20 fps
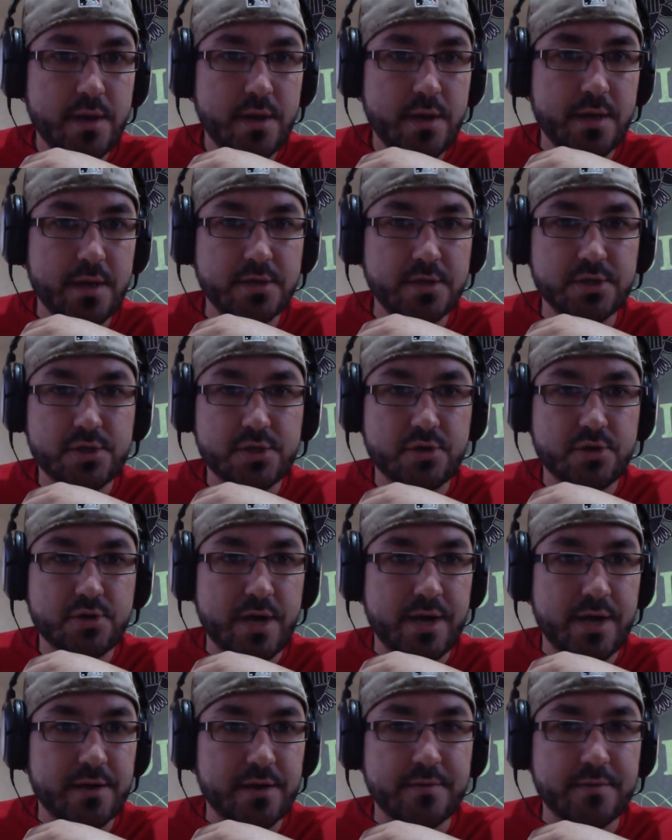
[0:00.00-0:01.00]
and just try
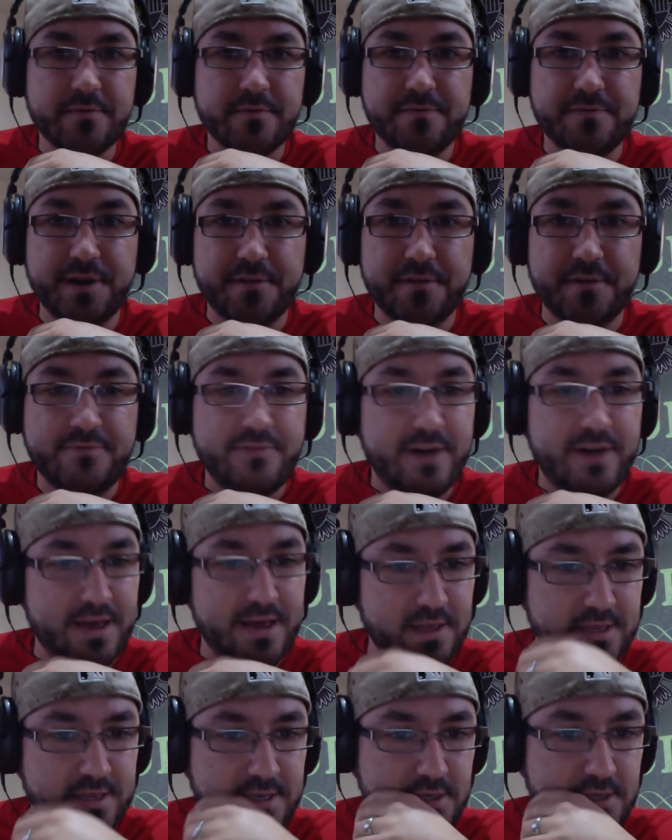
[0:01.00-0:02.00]
to verify
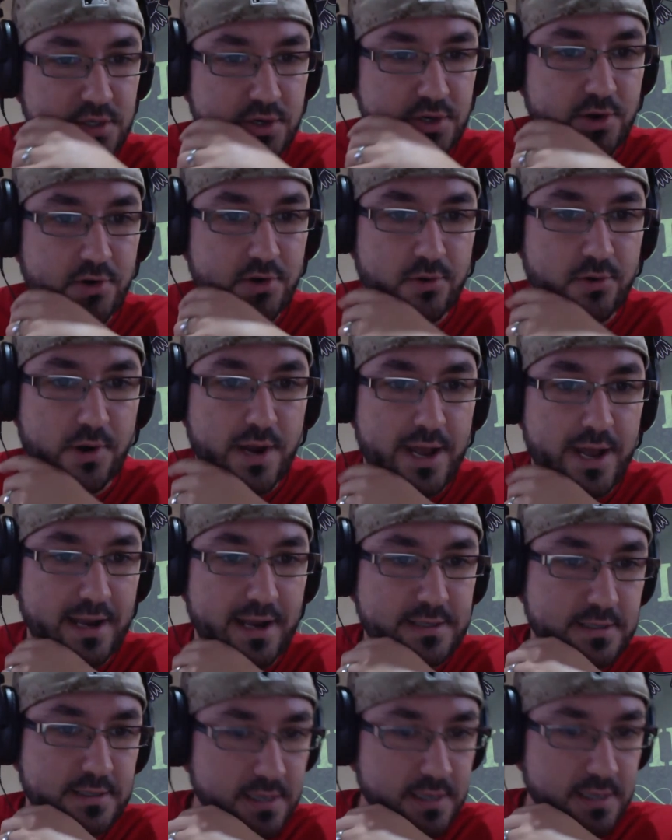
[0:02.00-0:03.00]
that these are
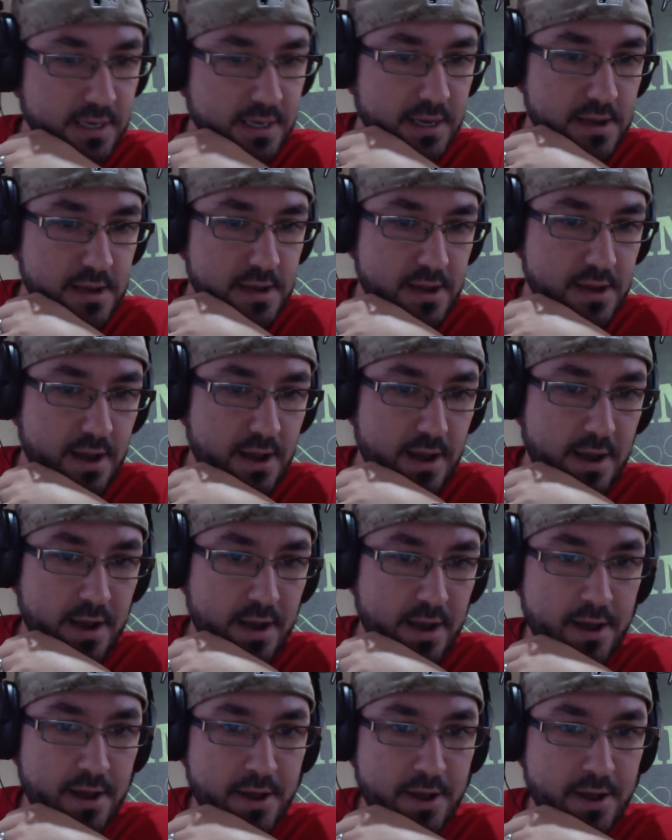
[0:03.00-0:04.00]
correct.
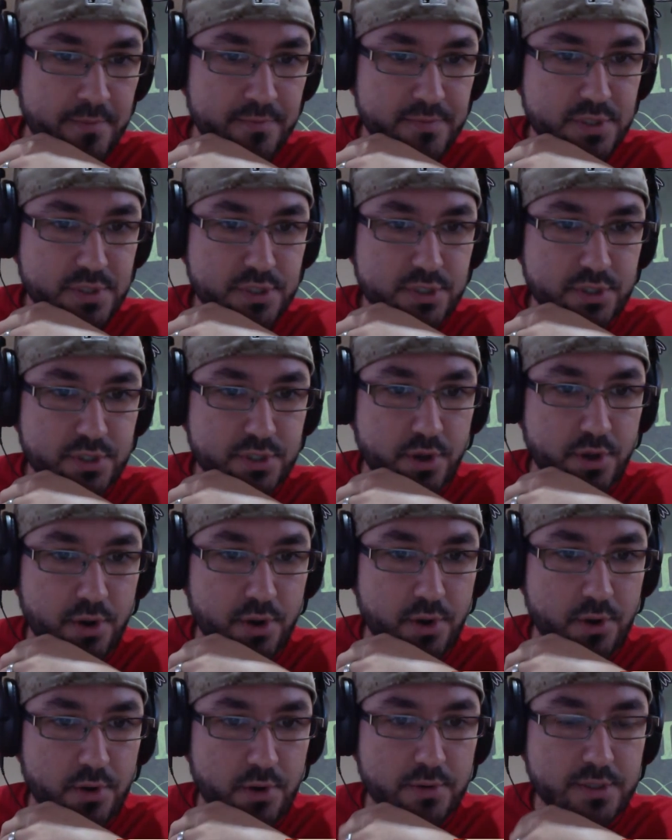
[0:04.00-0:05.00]
Um,
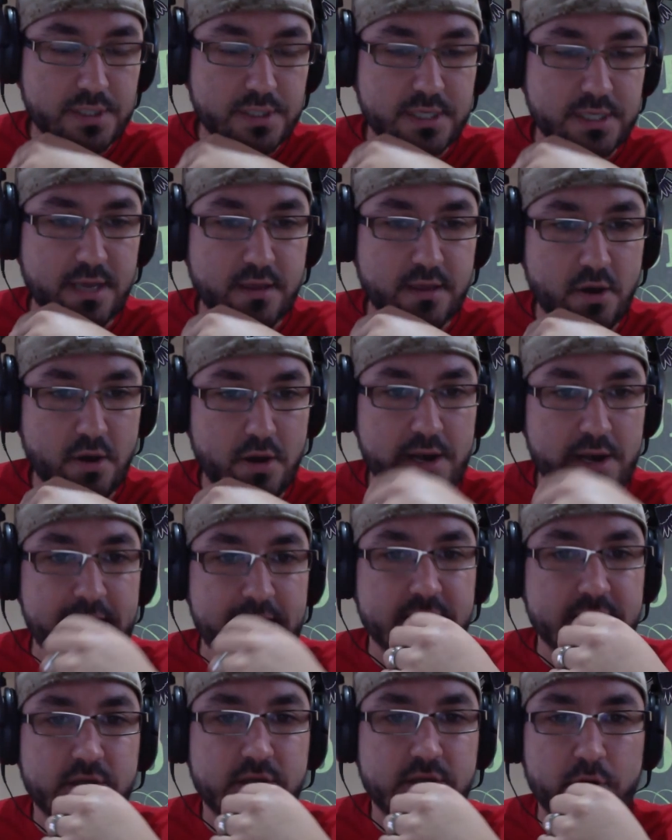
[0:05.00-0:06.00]
so Seth, go ahead and
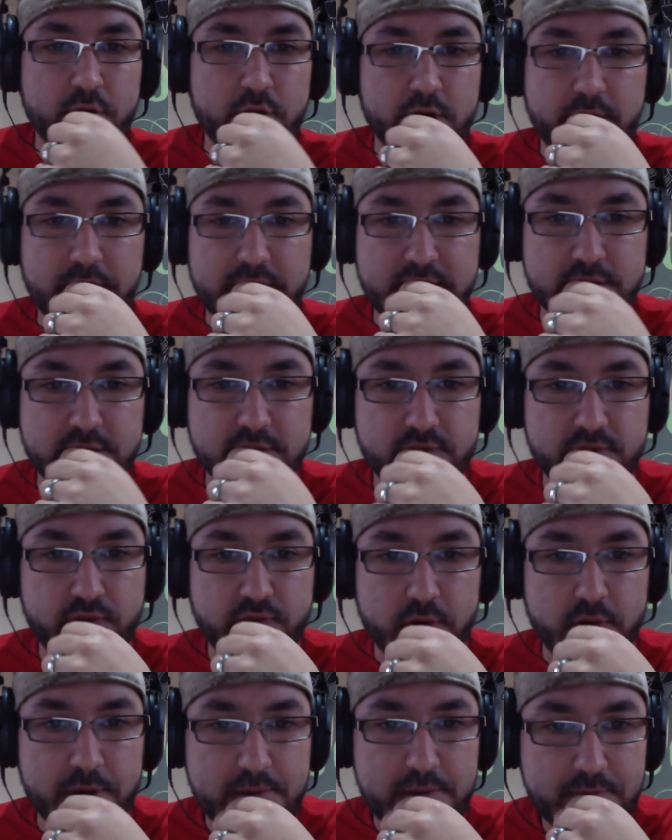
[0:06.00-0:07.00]
ask two more questions
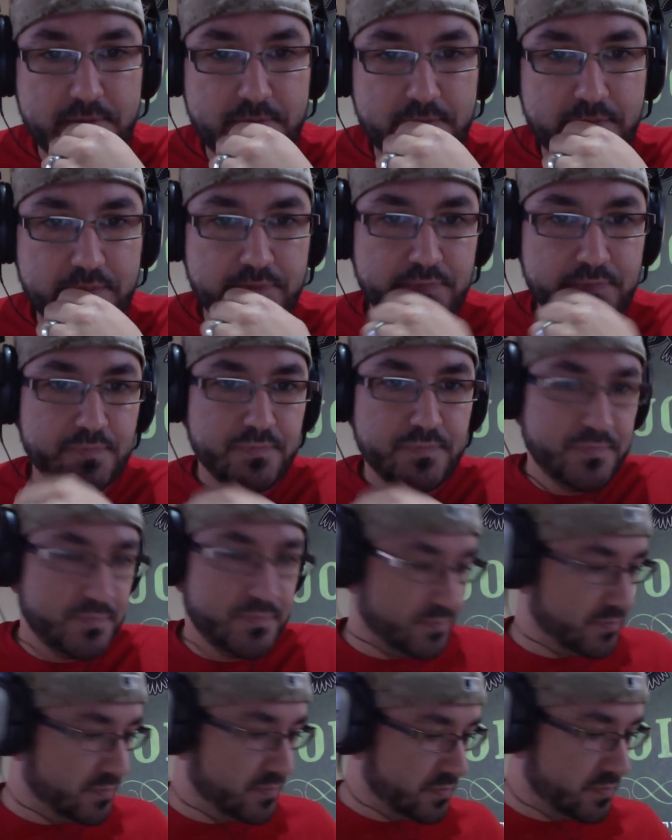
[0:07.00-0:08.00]
for me.
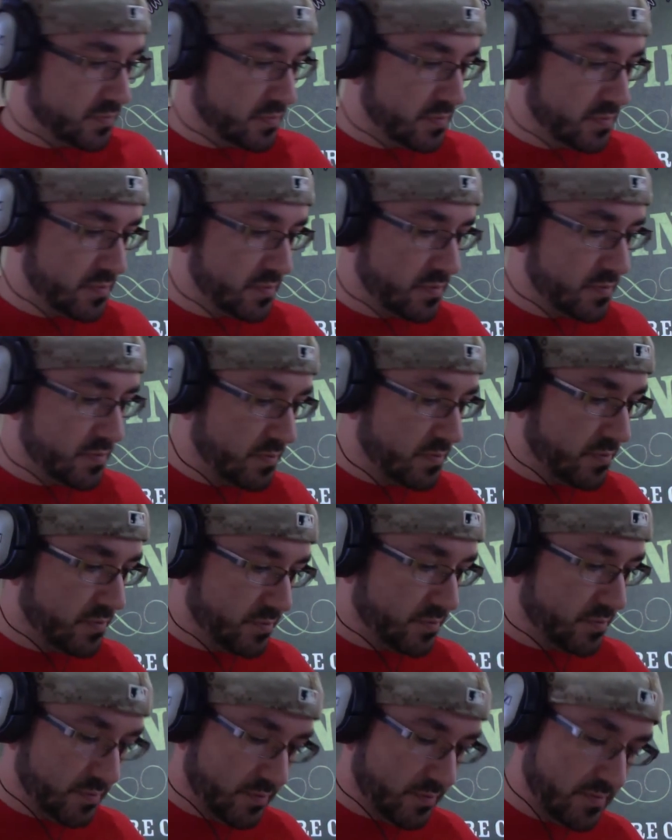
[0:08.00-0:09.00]
You son
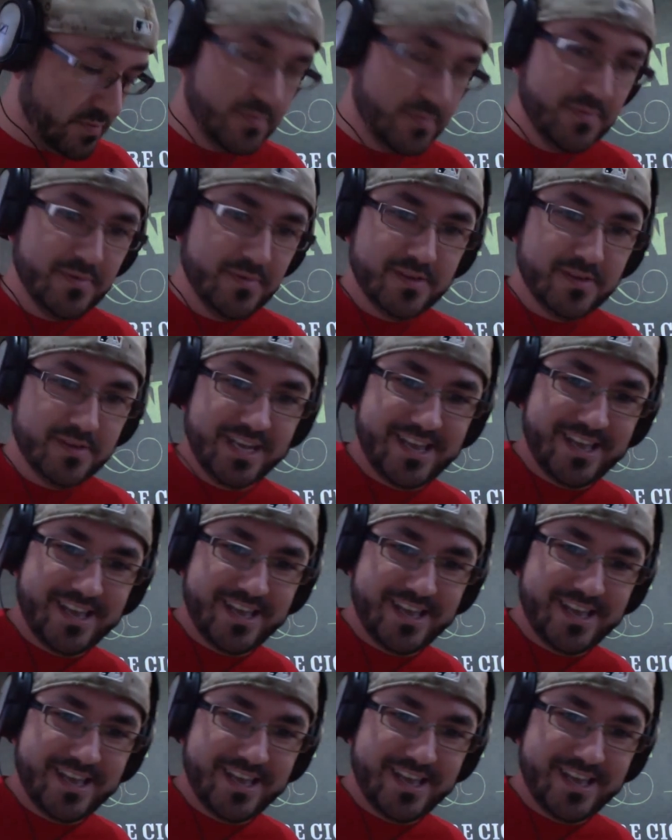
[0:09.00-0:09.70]
of a gun, man!